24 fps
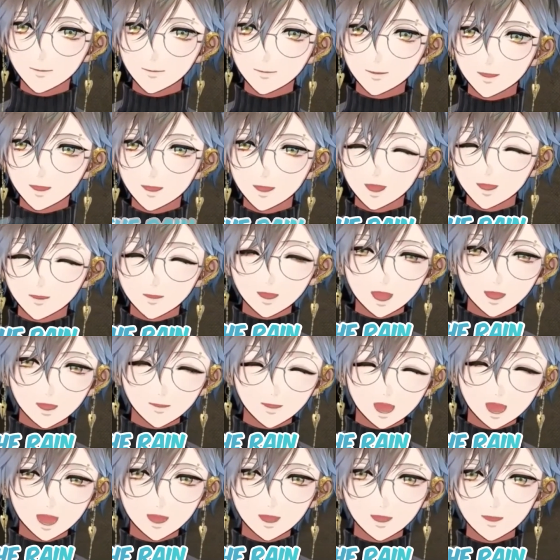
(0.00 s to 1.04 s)
The
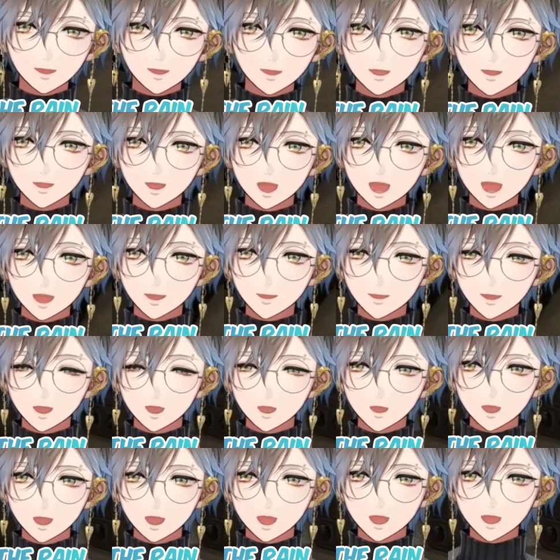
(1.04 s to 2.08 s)
pitter-patter of the rain when you're in a
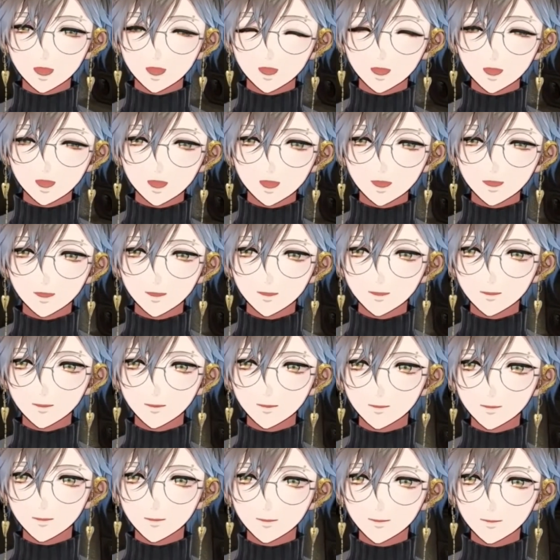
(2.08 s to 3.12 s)
car.
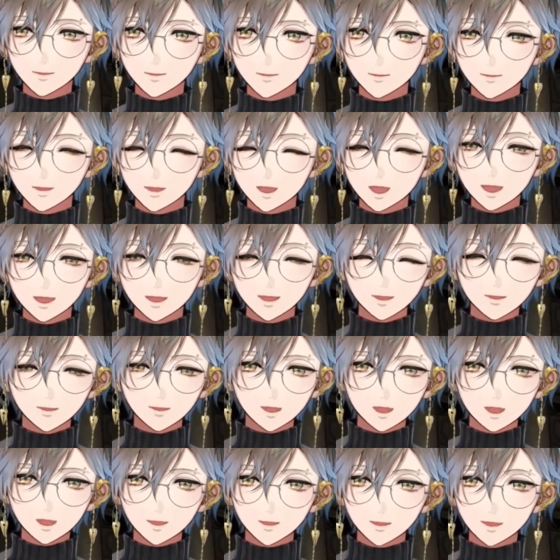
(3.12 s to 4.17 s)
It's so
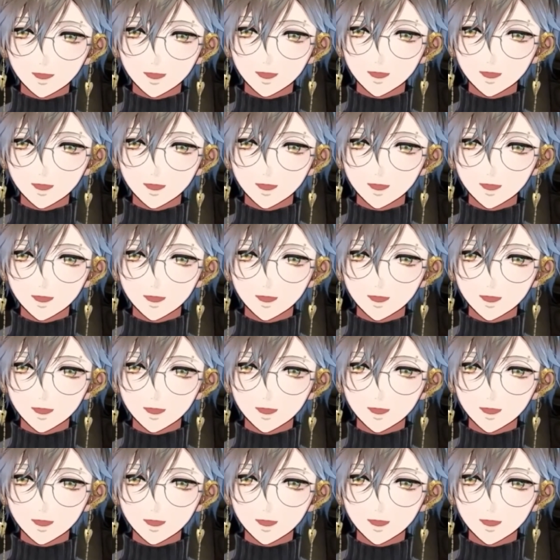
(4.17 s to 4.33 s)
cozy.